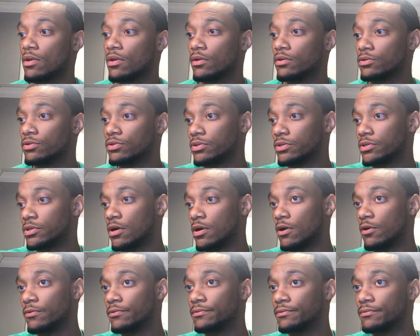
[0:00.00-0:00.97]

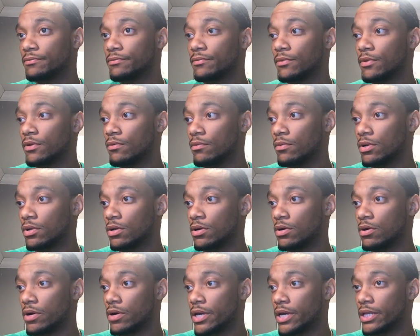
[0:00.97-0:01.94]
So I'm going to
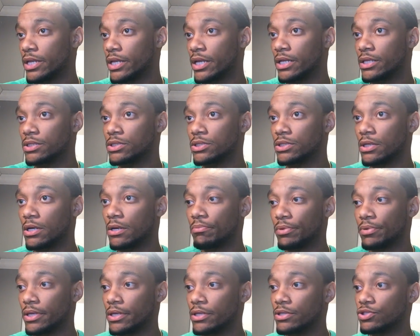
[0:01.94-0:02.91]
go ahead and jump
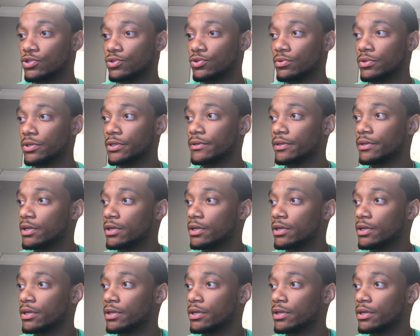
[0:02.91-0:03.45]
into it.